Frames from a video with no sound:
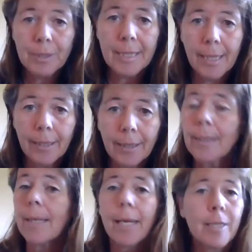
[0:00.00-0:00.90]

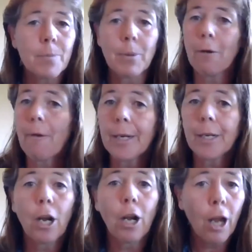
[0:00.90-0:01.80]
intended, and it's been around
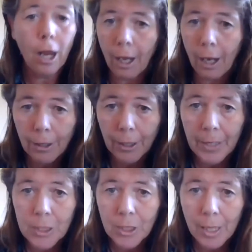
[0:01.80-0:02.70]
a lot longer
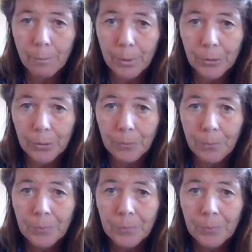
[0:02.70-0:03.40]
than shampoo.